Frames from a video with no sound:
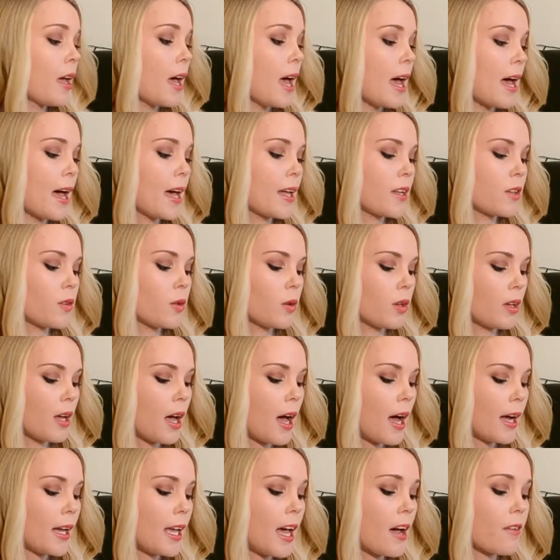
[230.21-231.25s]
And
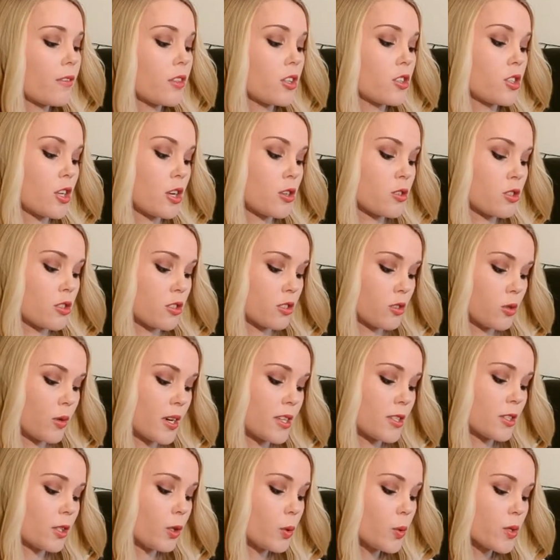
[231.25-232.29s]
I have the
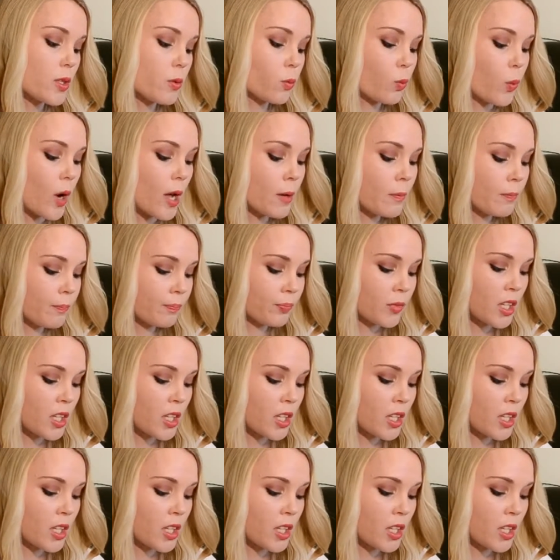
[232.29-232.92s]
translucent one,